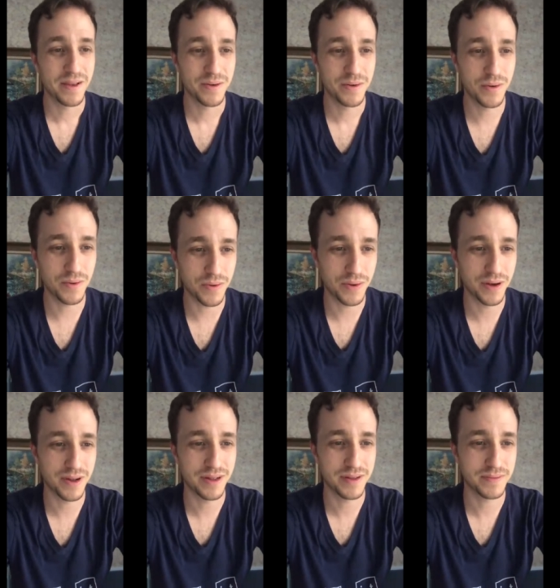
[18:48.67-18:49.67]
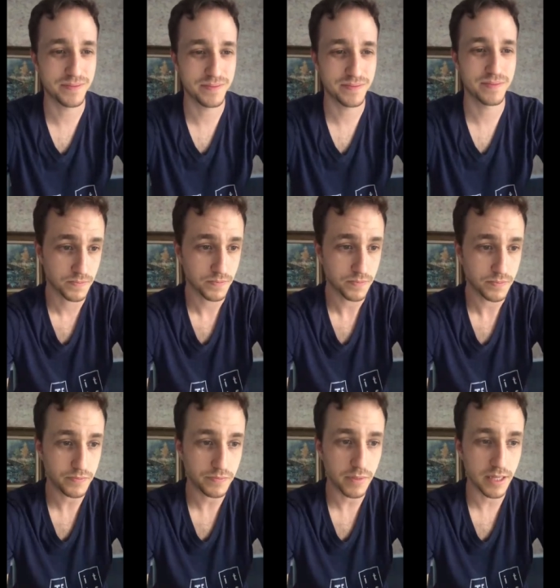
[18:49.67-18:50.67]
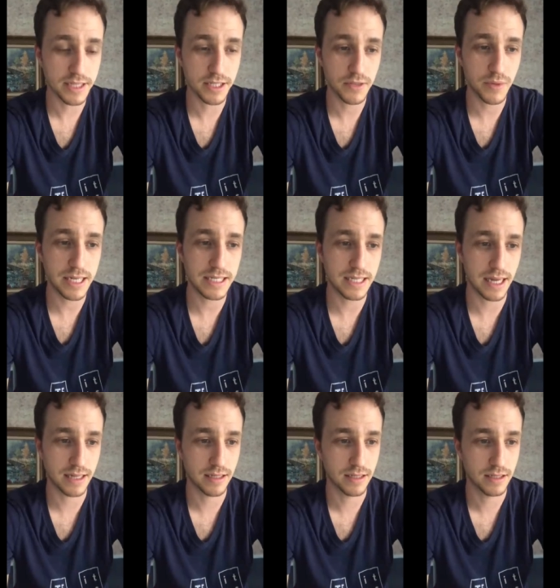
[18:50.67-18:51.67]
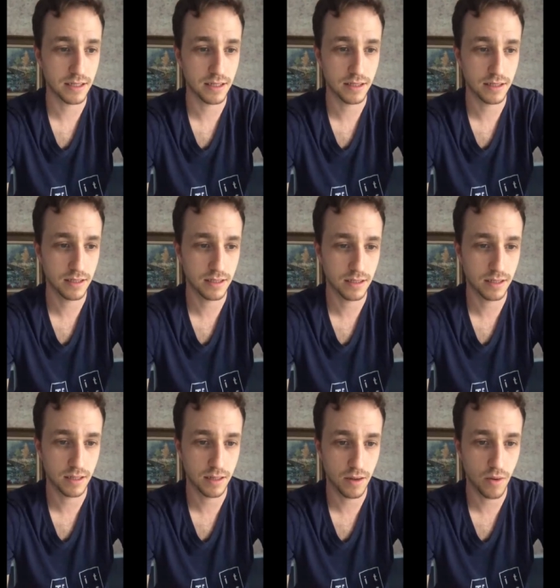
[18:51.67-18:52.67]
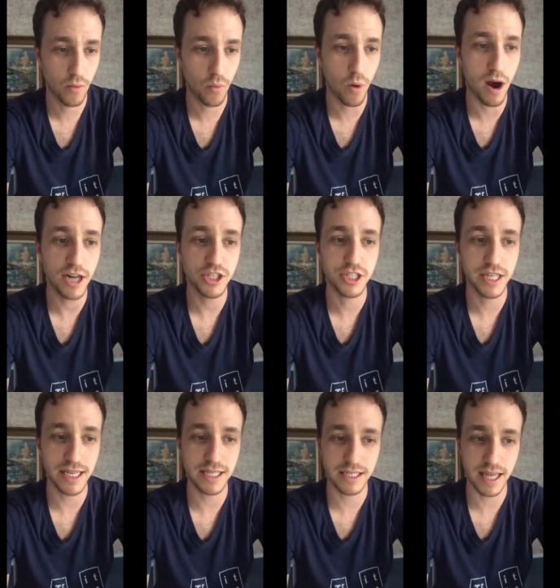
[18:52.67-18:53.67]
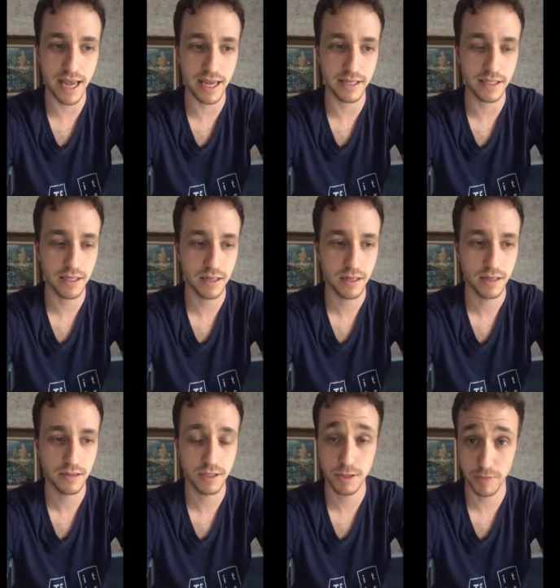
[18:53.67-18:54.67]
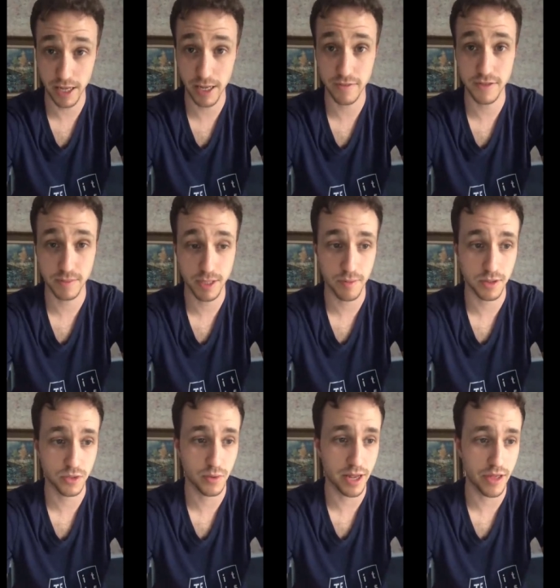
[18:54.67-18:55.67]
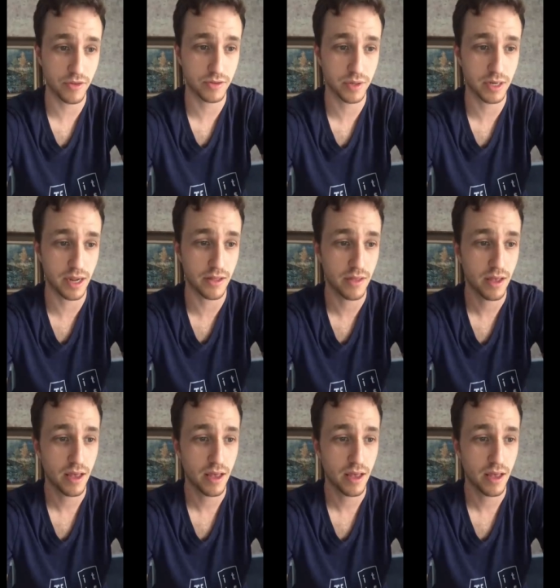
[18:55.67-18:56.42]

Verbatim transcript: oof, this is what he said. Watch these days. Speaking of September 28th and 29th,